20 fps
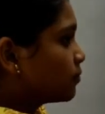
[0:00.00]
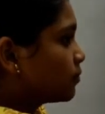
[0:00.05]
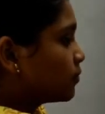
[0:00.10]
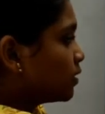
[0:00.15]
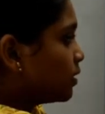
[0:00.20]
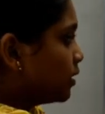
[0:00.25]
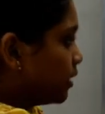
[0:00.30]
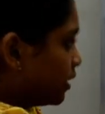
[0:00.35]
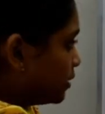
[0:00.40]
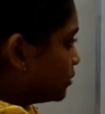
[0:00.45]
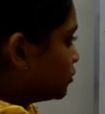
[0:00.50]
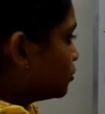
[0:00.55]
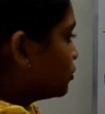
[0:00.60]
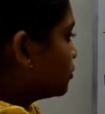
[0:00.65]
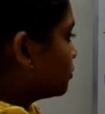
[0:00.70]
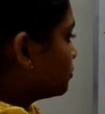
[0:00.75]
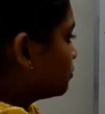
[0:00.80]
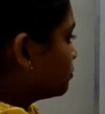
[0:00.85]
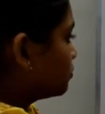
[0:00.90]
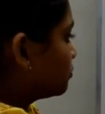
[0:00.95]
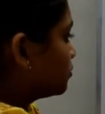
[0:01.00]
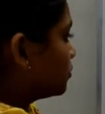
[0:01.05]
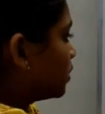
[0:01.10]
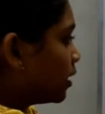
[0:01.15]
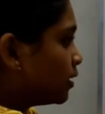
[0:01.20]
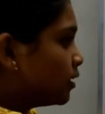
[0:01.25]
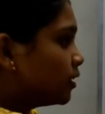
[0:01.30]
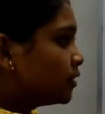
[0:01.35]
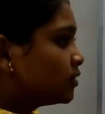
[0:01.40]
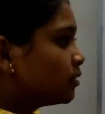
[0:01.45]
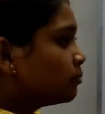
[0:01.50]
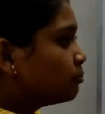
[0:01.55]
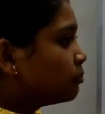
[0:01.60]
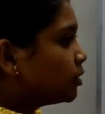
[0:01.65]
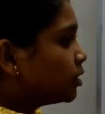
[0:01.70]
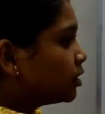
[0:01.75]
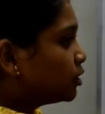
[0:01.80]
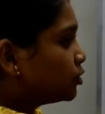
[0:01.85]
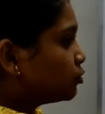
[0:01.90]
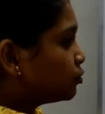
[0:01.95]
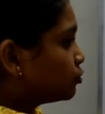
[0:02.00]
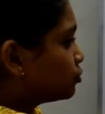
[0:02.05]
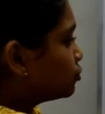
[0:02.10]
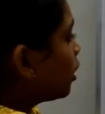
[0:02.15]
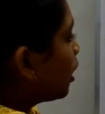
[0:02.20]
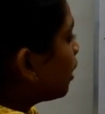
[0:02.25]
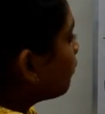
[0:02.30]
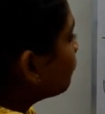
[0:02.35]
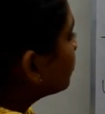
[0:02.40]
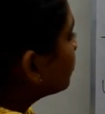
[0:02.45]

Yes. Under simple tissues. So after